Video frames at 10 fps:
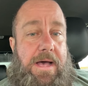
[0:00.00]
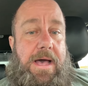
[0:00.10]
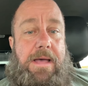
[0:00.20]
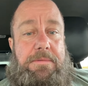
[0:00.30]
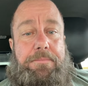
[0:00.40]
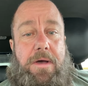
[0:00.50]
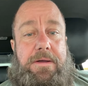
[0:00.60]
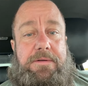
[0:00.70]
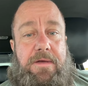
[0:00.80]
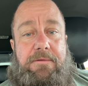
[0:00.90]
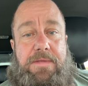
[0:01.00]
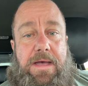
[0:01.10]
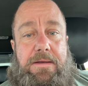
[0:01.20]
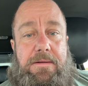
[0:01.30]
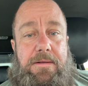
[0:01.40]
I'm the product of
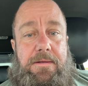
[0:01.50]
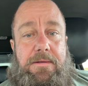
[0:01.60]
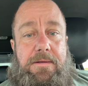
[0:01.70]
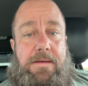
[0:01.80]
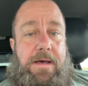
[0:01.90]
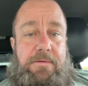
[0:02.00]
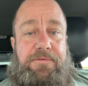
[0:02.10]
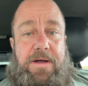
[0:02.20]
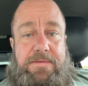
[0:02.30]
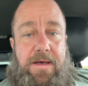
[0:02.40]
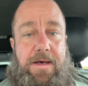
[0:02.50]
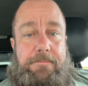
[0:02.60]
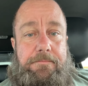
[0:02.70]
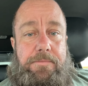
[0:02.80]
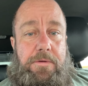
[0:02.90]
that. I was fucked
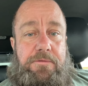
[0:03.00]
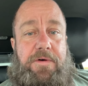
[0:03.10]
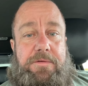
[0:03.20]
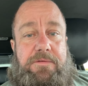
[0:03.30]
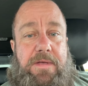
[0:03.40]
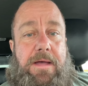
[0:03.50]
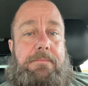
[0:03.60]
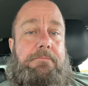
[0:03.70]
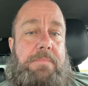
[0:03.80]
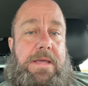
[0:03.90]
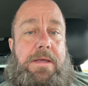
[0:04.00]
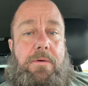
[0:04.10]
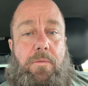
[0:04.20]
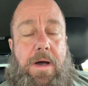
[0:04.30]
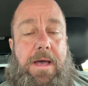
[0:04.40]
up. Whose fault is that? Me.
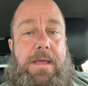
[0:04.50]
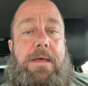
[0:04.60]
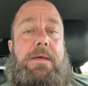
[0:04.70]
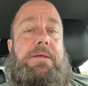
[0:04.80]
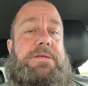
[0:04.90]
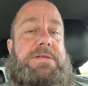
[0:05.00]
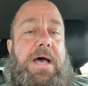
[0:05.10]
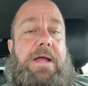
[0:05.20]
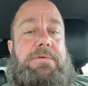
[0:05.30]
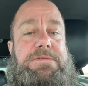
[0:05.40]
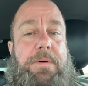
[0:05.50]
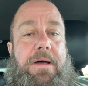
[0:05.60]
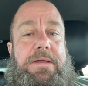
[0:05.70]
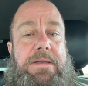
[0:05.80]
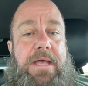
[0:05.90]
Why? Because I
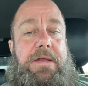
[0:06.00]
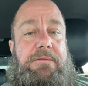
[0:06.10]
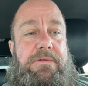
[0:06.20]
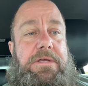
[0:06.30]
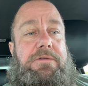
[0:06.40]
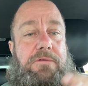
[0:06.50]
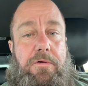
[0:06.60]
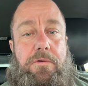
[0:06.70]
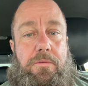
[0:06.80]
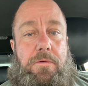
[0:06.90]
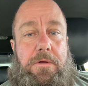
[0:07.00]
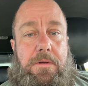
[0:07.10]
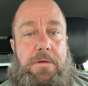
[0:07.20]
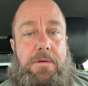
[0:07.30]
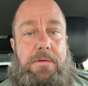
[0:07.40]
responded negatively to
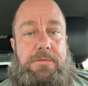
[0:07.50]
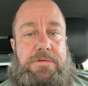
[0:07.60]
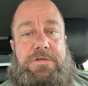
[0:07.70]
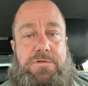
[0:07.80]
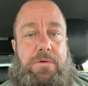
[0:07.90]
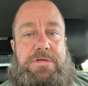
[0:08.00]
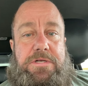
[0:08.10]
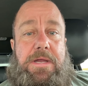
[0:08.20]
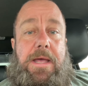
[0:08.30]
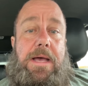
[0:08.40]
the situation.